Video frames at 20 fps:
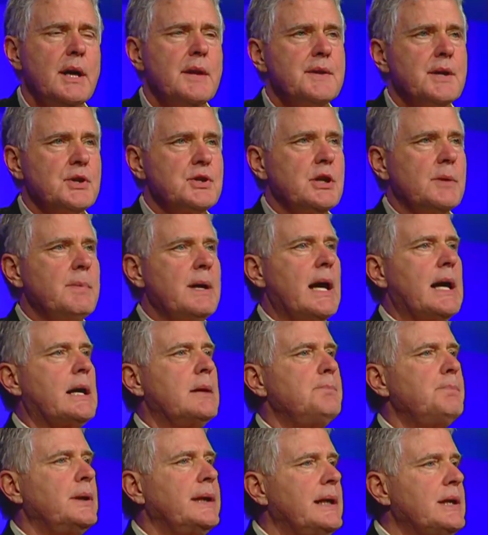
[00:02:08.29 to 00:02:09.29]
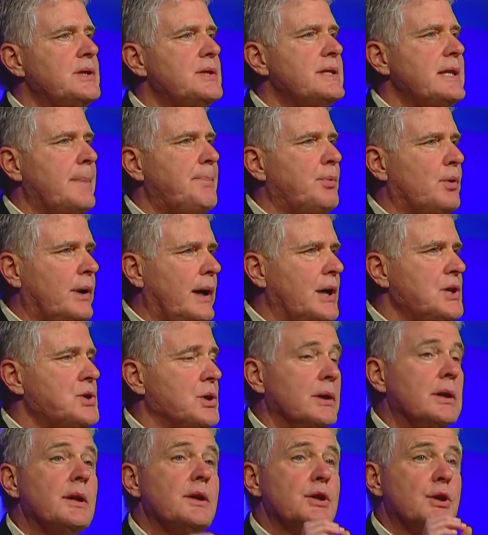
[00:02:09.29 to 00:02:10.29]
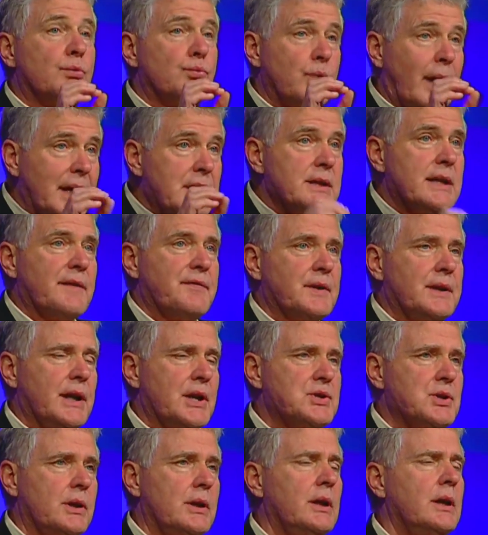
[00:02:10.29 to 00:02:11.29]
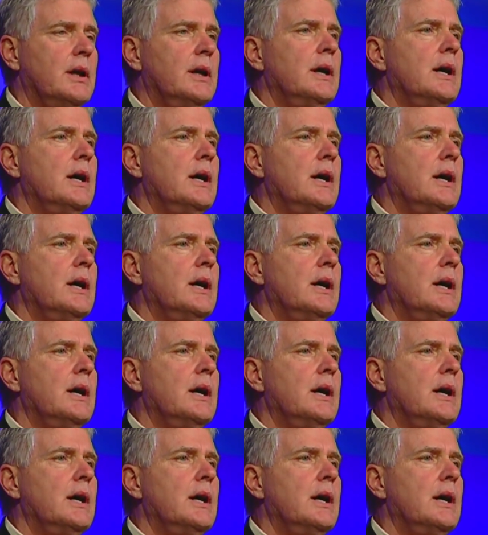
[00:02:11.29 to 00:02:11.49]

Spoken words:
there should be a complete separation, the right definition,